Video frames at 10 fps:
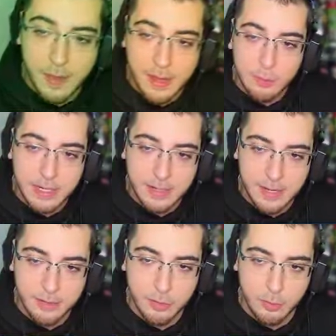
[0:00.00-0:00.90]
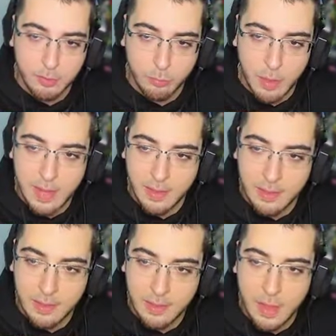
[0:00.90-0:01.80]
there we can hit to as well.
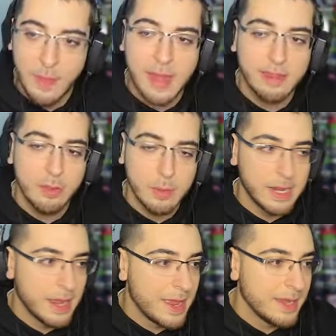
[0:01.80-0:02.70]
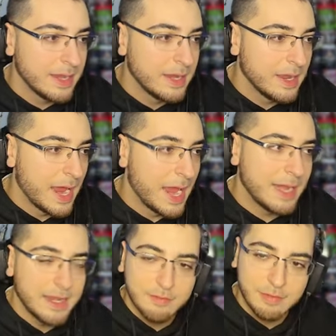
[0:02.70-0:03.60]
That's who he hit.
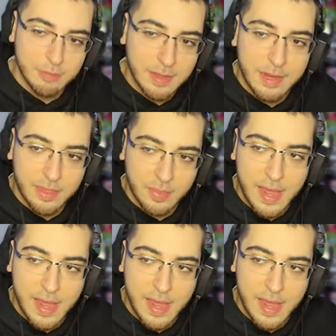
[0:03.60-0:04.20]
I didn't even realize